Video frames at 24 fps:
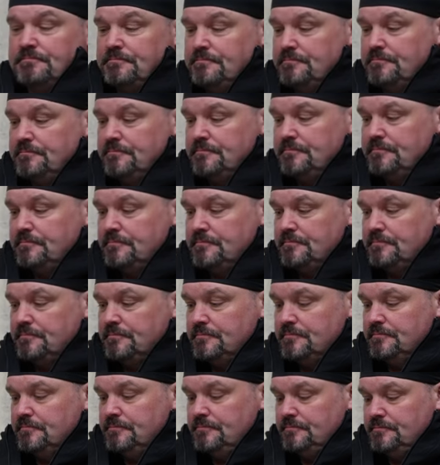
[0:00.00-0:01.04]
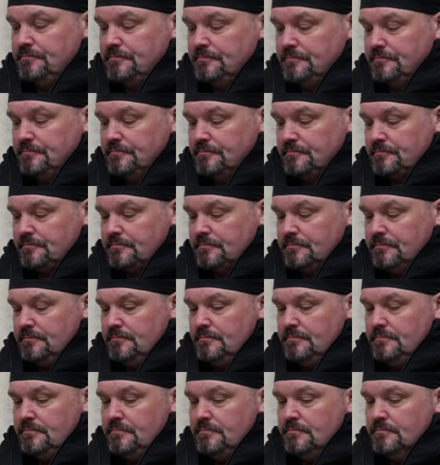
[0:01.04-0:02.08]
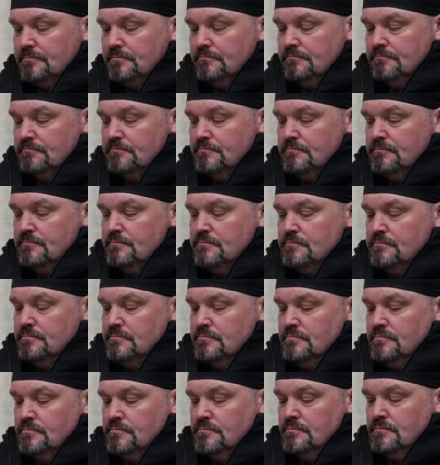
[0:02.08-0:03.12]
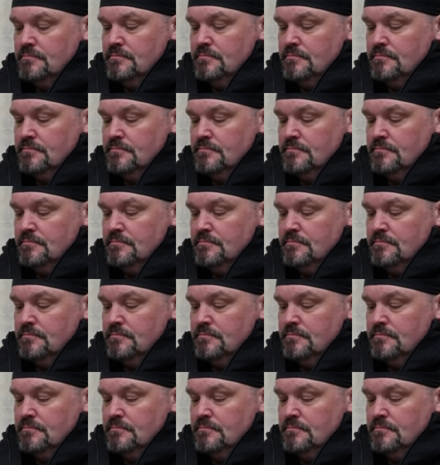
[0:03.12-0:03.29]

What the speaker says: No words are spoken by the person on screen.